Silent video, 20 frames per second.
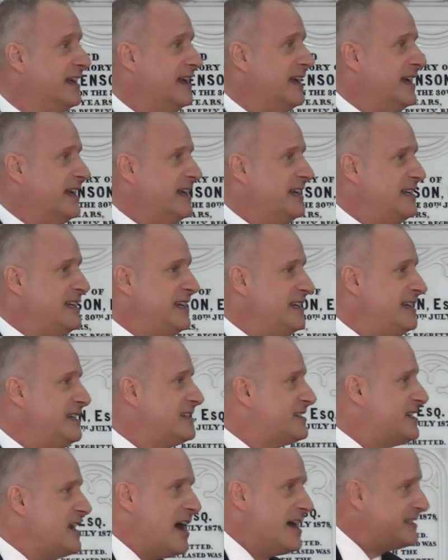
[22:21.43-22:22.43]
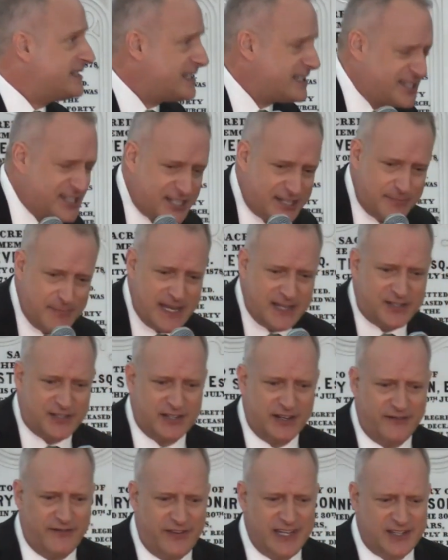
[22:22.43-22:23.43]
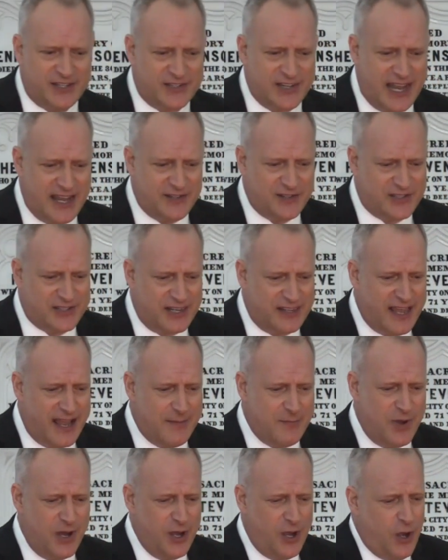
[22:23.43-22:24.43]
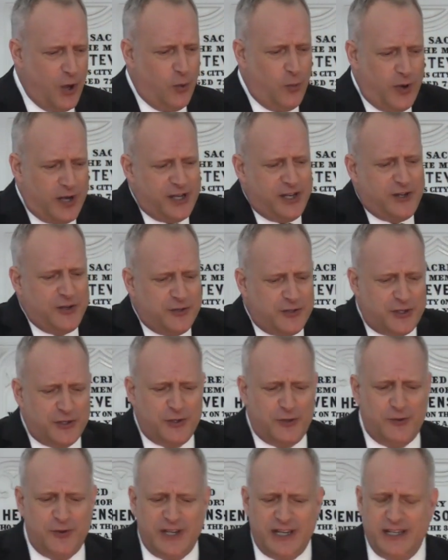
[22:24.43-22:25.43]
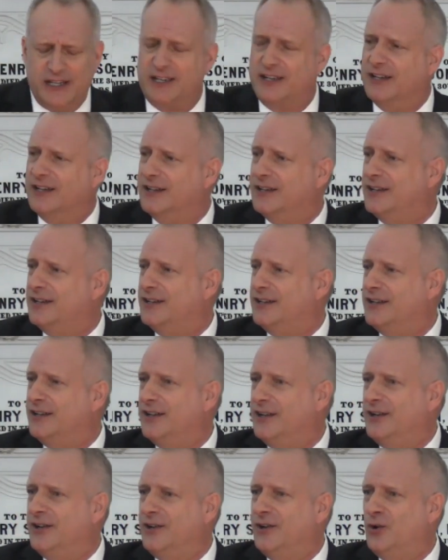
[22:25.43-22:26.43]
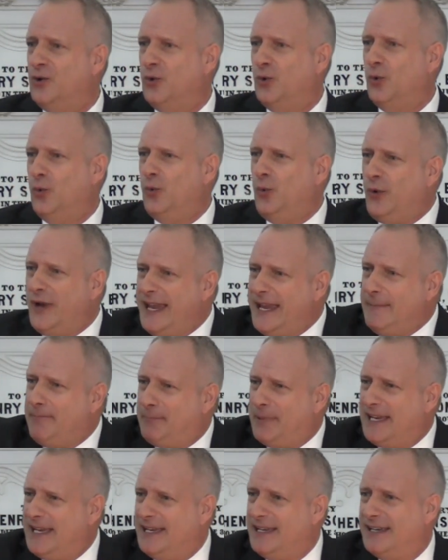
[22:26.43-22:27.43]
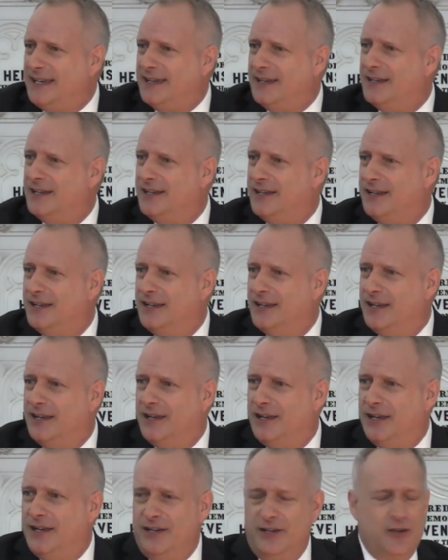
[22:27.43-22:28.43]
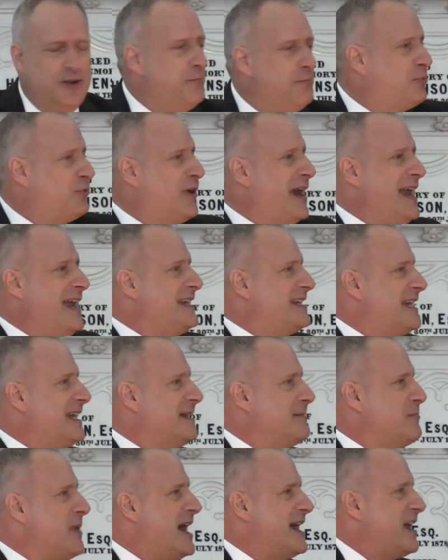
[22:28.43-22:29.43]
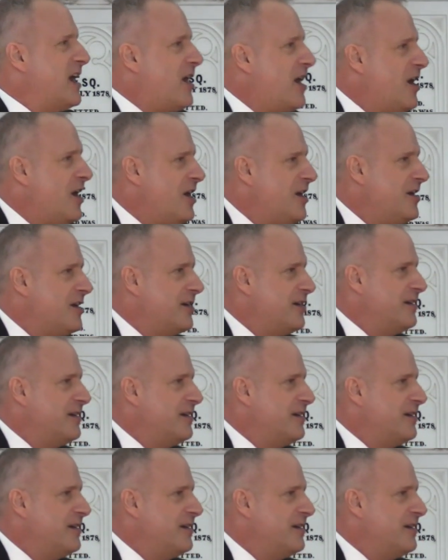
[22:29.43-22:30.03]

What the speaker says: He's not dismissive. He says to them, "What are you doing? Weeping. You're breaking my heart."